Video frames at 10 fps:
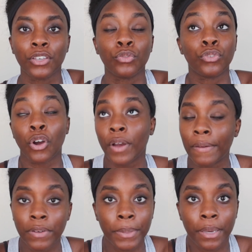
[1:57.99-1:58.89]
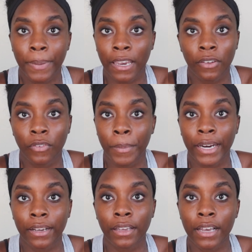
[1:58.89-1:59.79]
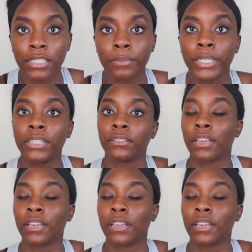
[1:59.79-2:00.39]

You don't have to be a Bank of America customer.